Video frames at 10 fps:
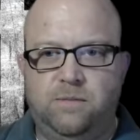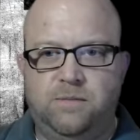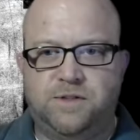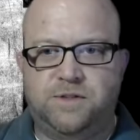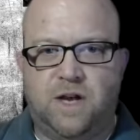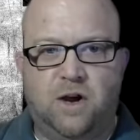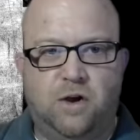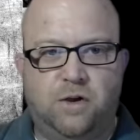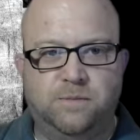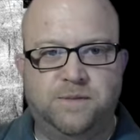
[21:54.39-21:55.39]

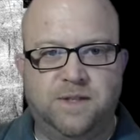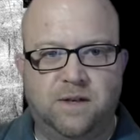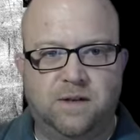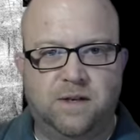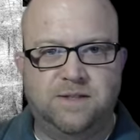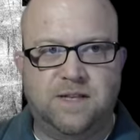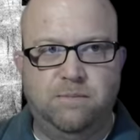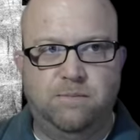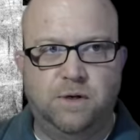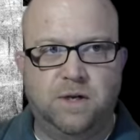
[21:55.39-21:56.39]
Psalms is
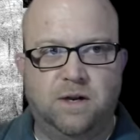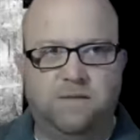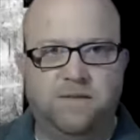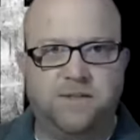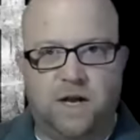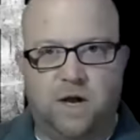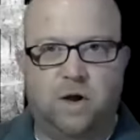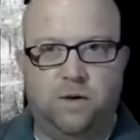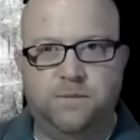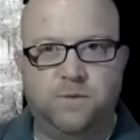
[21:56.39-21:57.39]
a book of
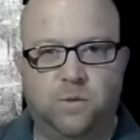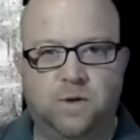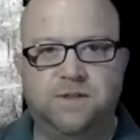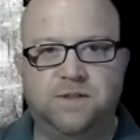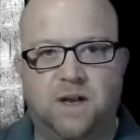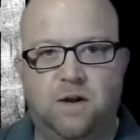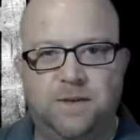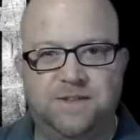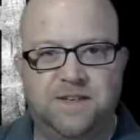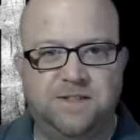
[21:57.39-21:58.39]
Psalms. One
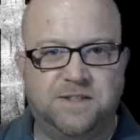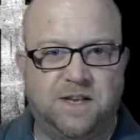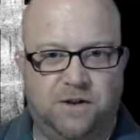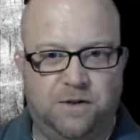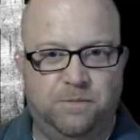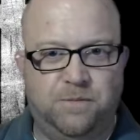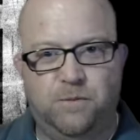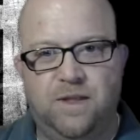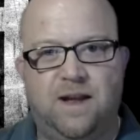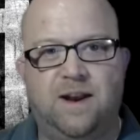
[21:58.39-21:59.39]
Psalm is a Psalm
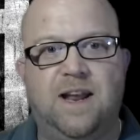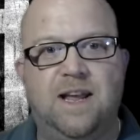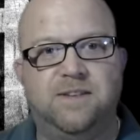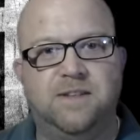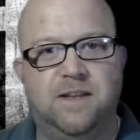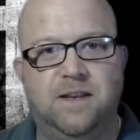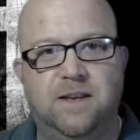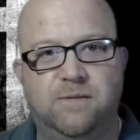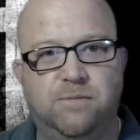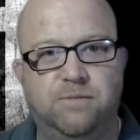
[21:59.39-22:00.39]
without an S at the
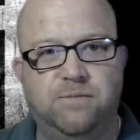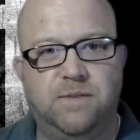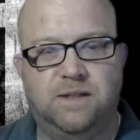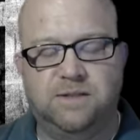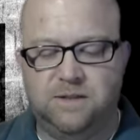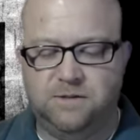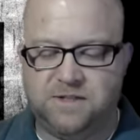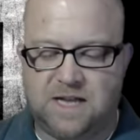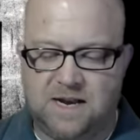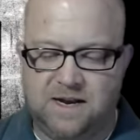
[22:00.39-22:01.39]
end. That's a little
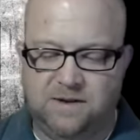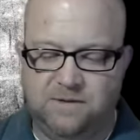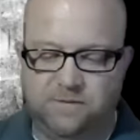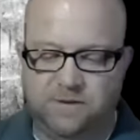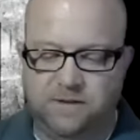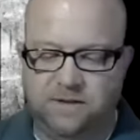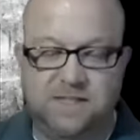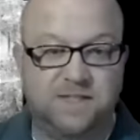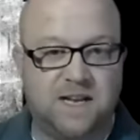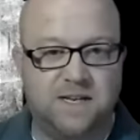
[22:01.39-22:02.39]
side note, a little
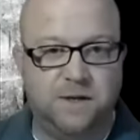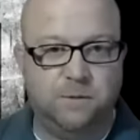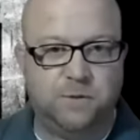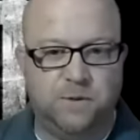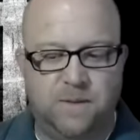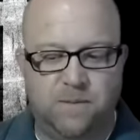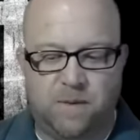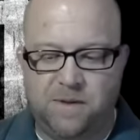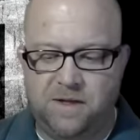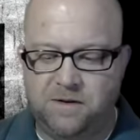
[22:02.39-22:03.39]
inside joke between me and
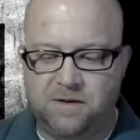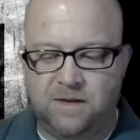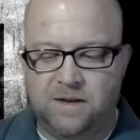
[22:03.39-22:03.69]
my mother.